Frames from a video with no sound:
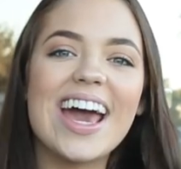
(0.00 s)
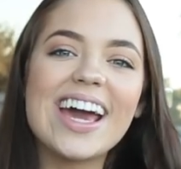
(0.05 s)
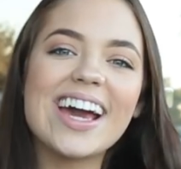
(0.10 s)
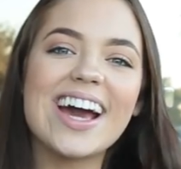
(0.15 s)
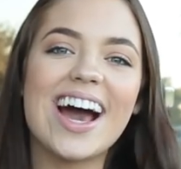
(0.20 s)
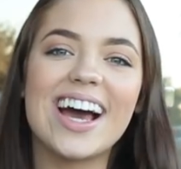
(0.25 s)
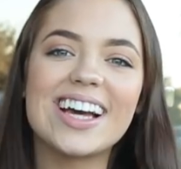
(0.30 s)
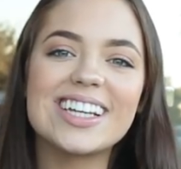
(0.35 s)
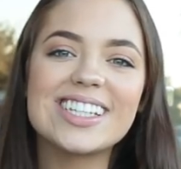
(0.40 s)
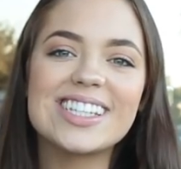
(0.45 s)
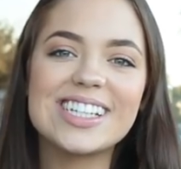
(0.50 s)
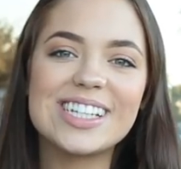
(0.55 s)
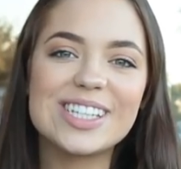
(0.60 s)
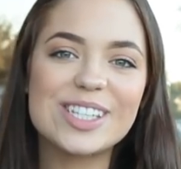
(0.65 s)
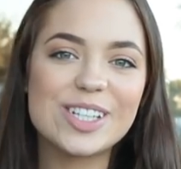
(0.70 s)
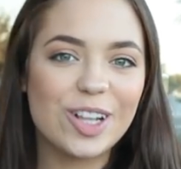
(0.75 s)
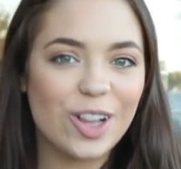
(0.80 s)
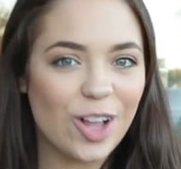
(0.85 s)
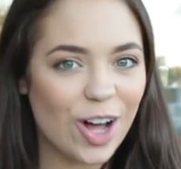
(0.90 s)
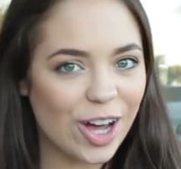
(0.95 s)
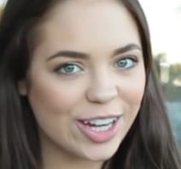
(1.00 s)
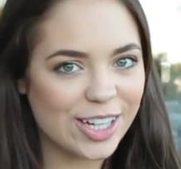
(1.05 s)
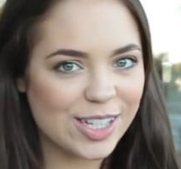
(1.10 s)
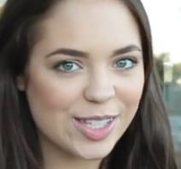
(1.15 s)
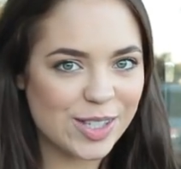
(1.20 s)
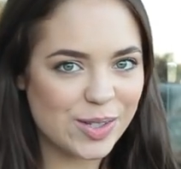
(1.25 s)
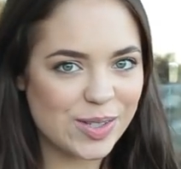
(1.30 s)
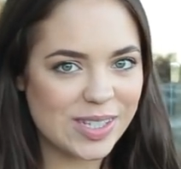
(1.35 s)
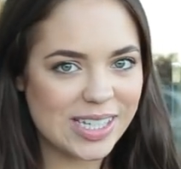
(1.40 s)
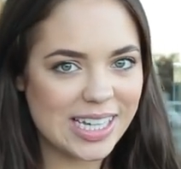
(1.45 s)
Hey guys, it's Claudia
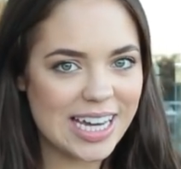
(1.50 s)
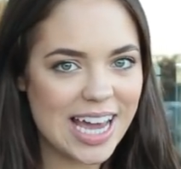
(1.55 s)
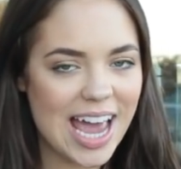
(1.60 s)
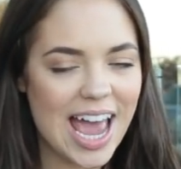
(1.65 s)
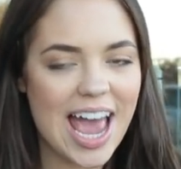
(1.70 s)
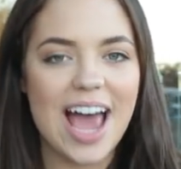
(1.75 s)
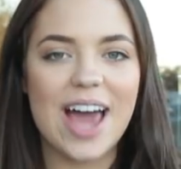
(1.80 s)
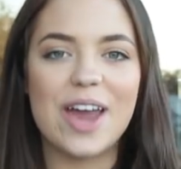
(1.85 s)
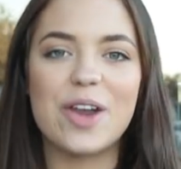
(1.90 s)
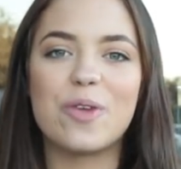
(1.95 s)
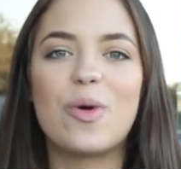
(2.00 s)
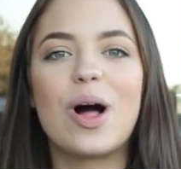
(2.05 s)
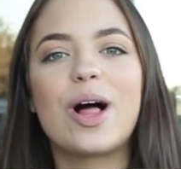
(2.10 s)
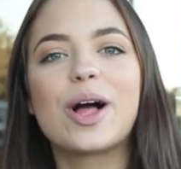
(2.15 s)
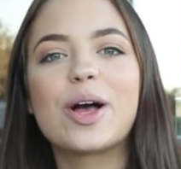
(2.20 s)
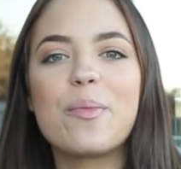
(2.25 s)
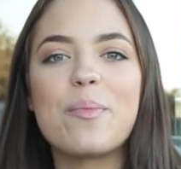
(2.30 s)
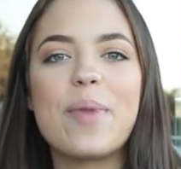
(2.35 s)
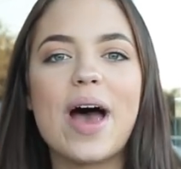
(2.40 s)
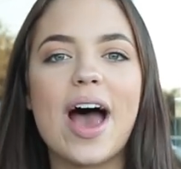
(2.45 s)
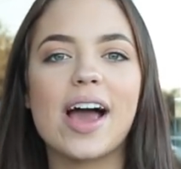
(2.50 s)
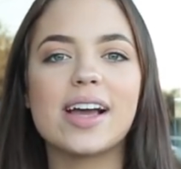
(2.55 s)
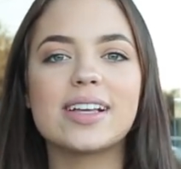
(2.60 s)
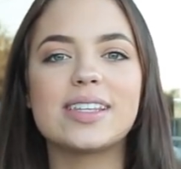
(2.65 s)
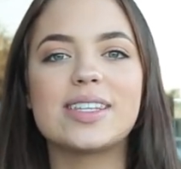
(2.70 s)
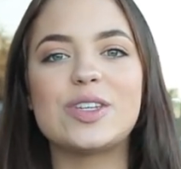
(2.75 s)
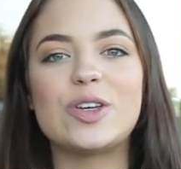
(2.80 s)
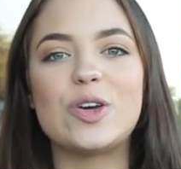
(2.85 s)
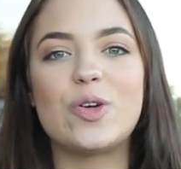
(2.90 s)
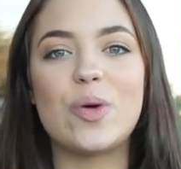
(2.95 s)
Sulewski and welcome back
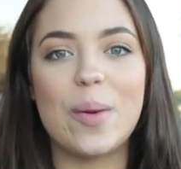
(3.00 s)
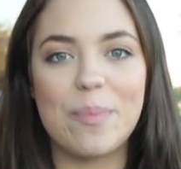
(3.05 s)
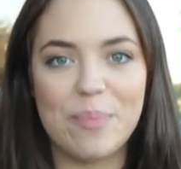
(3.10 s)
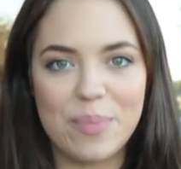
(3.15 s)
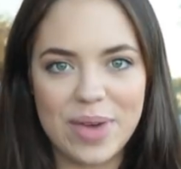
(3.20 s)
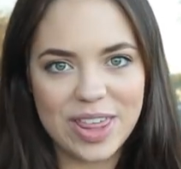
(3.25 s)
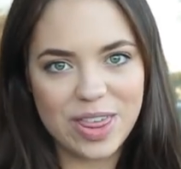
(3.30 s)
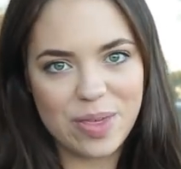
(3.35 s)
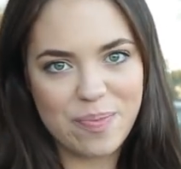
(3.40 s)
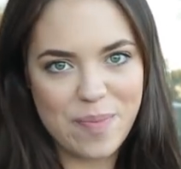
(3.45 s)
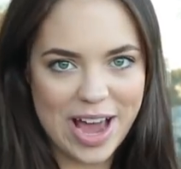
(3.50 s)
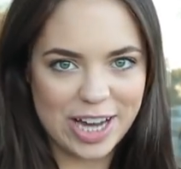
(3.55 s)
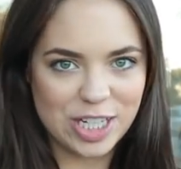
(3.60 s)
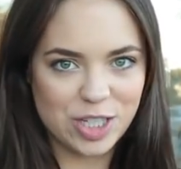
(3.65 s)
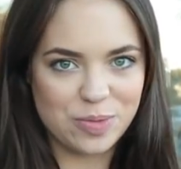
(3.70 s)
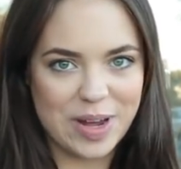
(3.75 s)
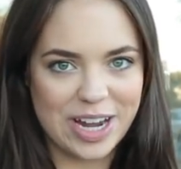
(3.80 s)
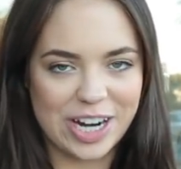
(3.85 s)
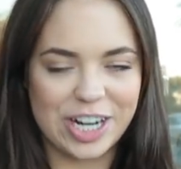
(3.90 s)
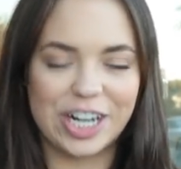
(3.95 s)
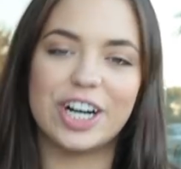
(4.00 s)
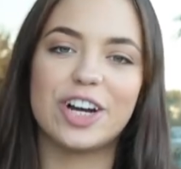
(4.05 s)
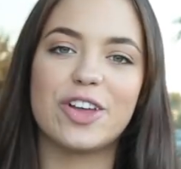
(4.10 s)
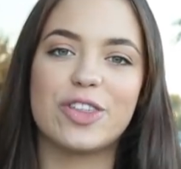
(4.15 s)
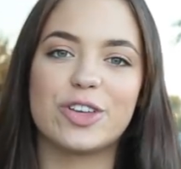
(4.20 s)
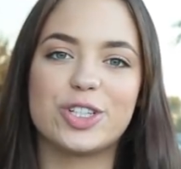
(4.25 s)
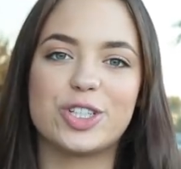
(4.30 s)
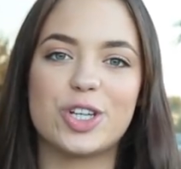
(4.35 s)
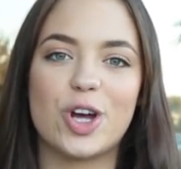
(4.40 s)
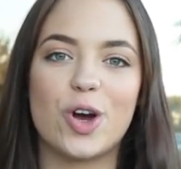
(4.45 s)
to Myth Matchmaker,
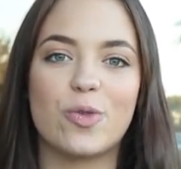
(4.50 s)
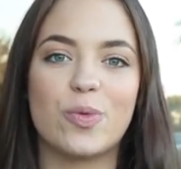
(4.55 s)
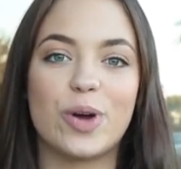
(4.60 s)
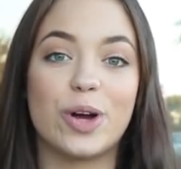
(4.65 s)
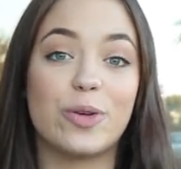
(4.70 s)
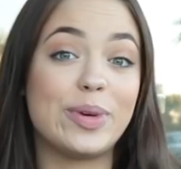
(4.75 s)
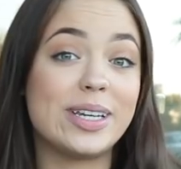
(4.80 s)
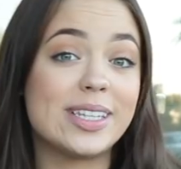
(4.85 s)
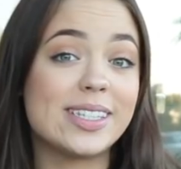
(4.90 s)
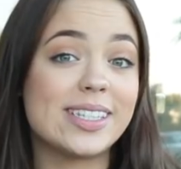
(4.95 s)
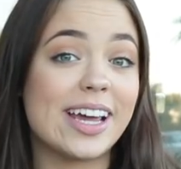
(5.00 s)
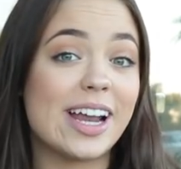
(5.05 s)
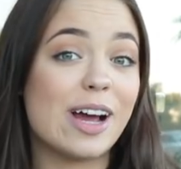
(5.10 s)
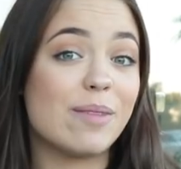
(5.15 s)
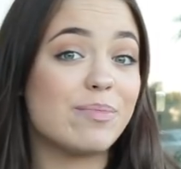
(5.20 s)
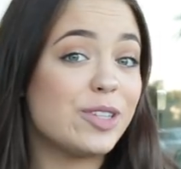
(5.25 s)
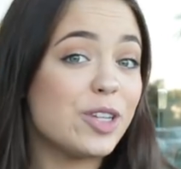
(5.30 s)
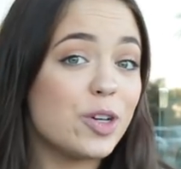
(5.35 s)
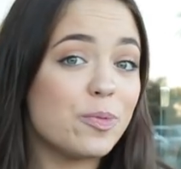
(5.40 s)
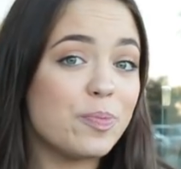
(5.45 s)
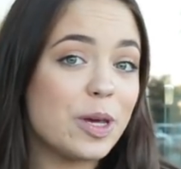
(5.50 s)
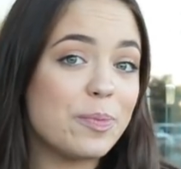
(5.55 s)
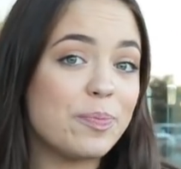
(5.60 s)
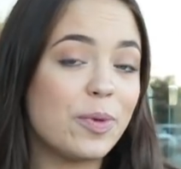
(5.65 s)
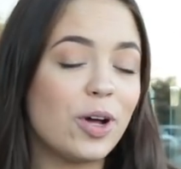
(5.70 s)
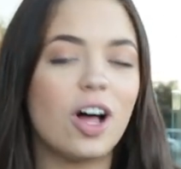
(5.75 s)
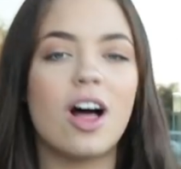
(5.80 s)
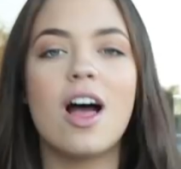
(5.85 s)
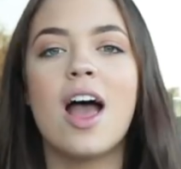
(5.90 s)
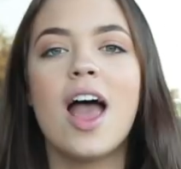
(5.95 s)
the show where we set up two
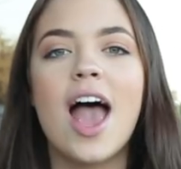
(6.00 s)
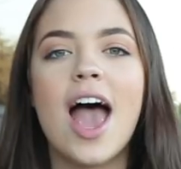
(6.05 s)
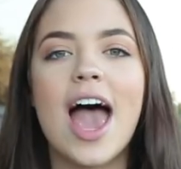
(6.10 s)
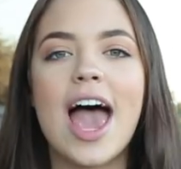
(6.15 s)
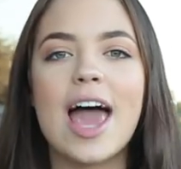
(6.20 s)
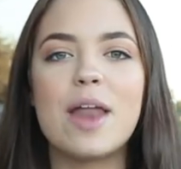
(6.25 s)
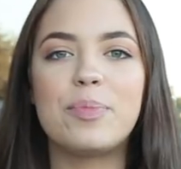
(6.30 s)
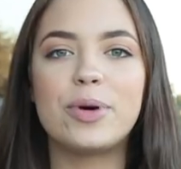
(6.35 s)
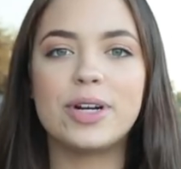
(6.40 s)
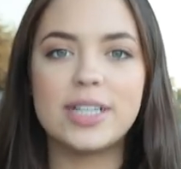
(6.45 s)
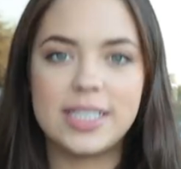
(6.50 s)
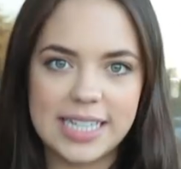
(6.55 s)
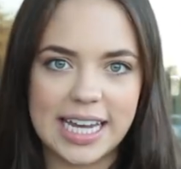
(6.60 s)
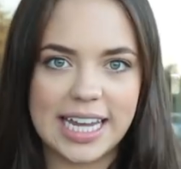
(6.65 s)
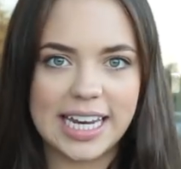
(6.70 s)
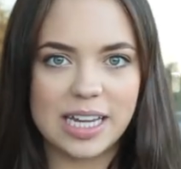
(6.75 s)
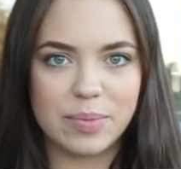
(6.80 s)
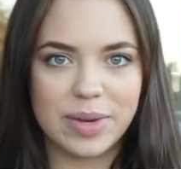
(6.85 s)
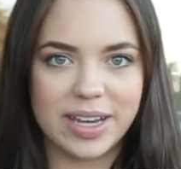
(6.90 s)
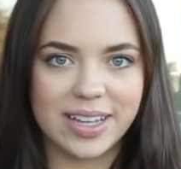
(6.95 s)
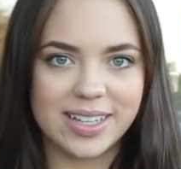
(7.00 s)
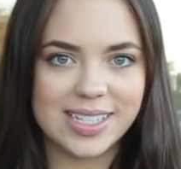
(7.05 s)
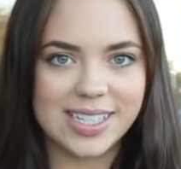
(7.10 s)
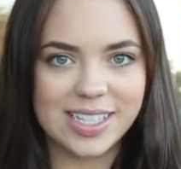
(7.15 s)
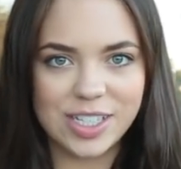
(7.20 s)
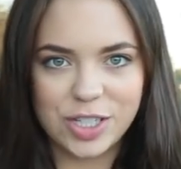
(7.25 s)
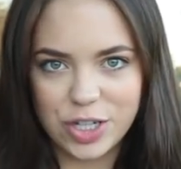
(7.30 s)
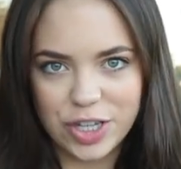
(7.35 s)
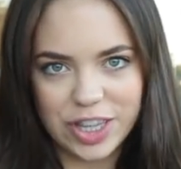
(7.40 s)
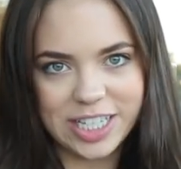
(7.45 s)
people and put dating
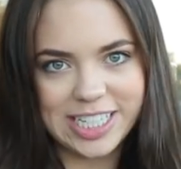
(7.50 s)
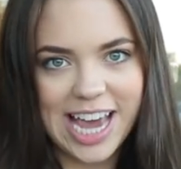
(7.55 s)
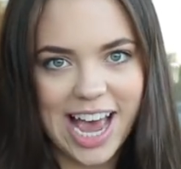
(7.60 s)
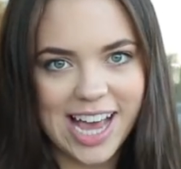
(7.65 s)
myths to the